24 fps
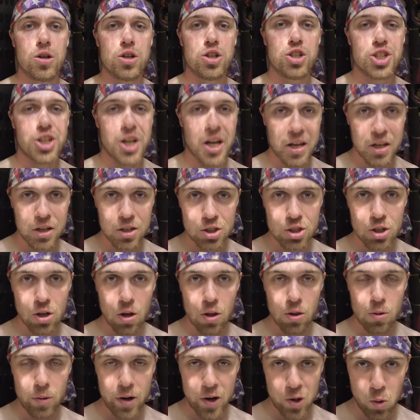change
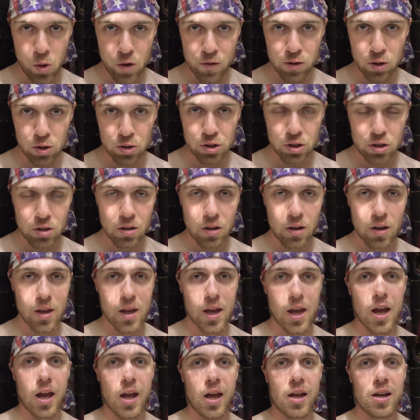the Raycor filter,
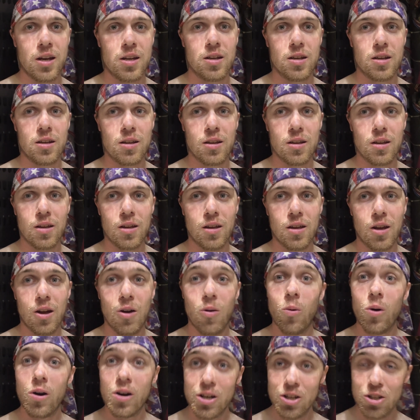and
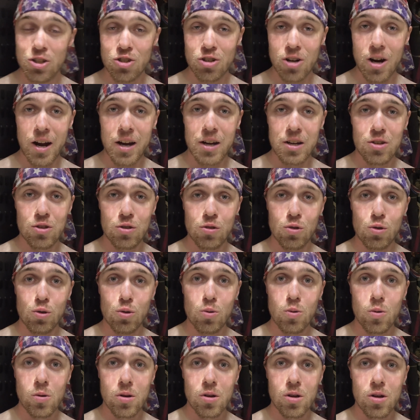we're gonna try
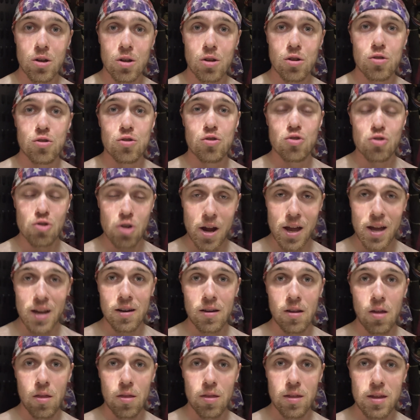to
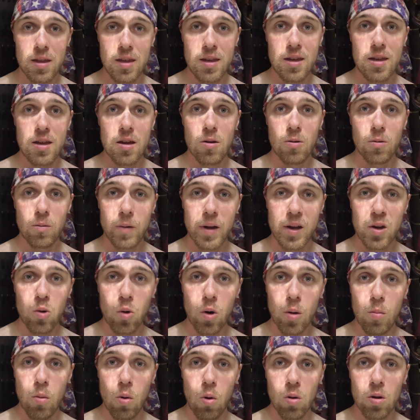drain the
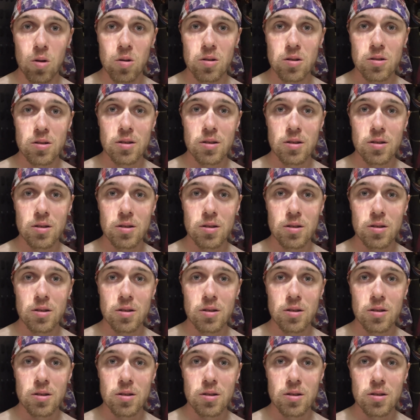Raycor bowl.